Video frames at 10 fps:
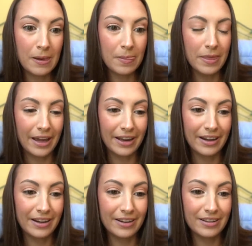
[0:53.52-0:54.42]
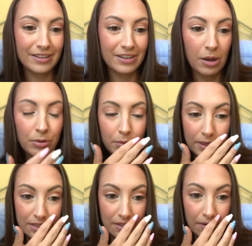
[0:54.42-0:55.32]
that a couple
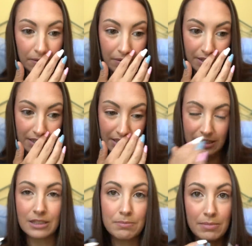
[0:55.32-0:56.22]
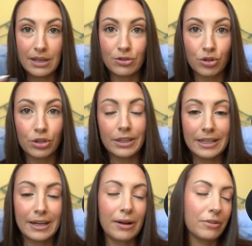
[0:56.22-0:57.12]
weeks ago I did like this major
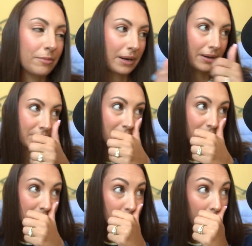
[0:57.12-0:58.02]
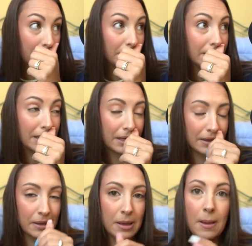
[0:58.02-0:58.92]
clean out of my house? I did like spring
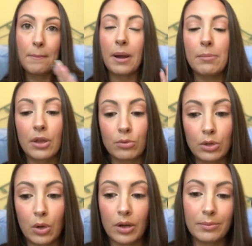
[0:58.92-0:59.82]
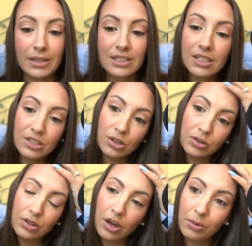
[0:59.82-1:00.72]
cleaning. My mother in law and my sister
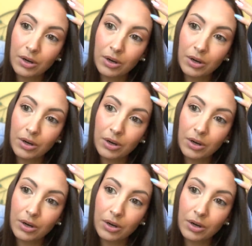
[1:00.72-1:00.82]
in law were